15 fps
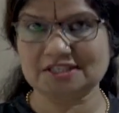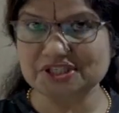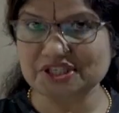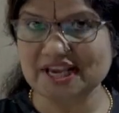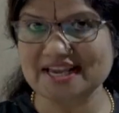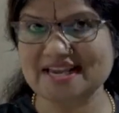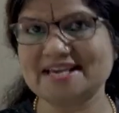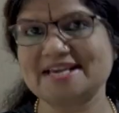
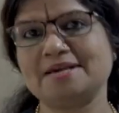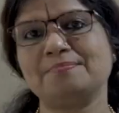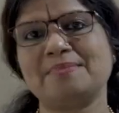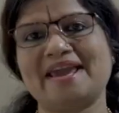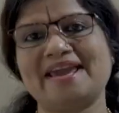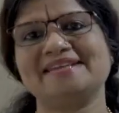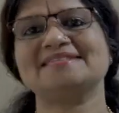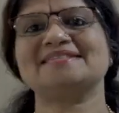JEE,
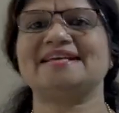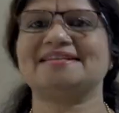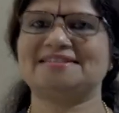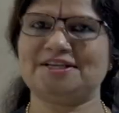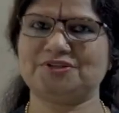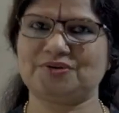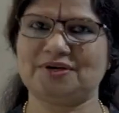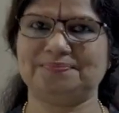mains,
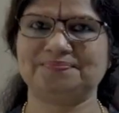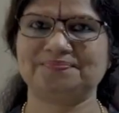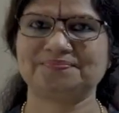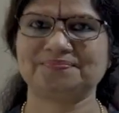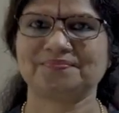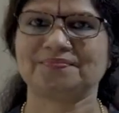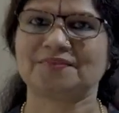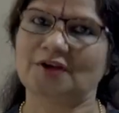etc.
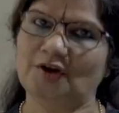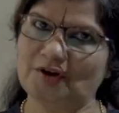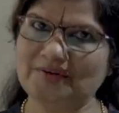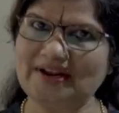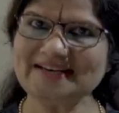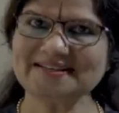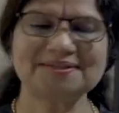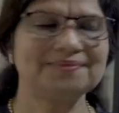
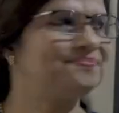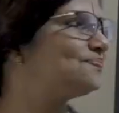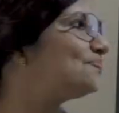Alright?